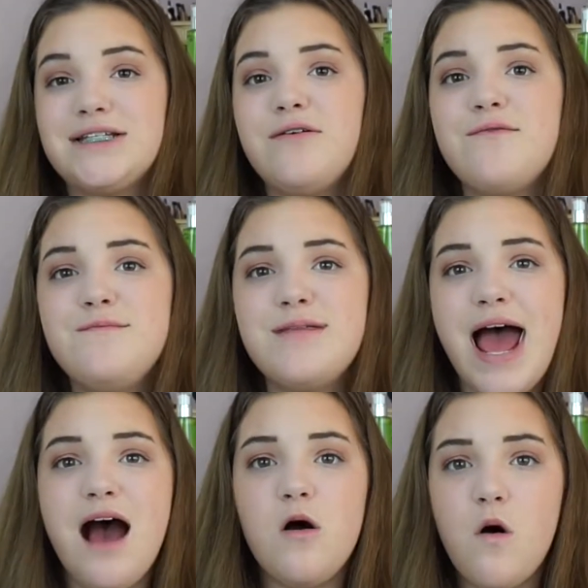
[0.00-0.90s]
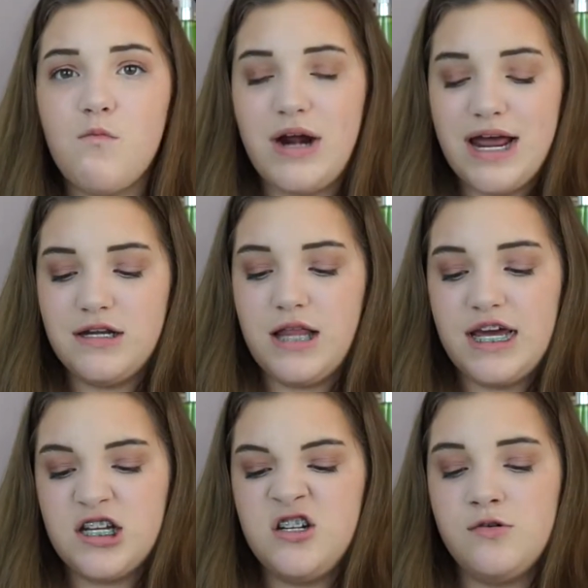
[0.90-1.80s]
So now what I
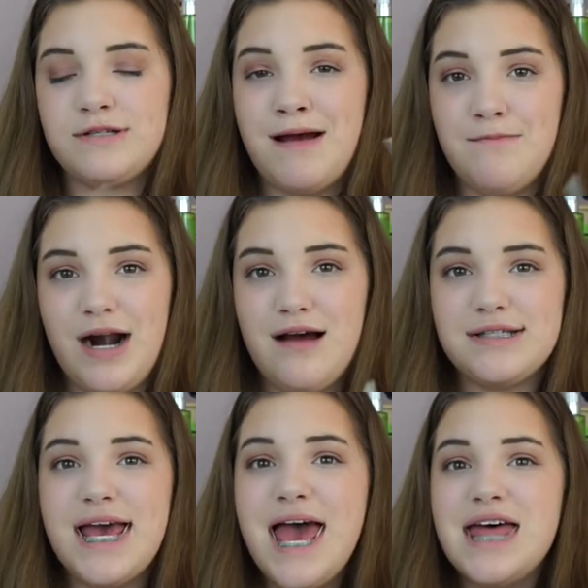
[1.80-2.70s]
like to do is my brows.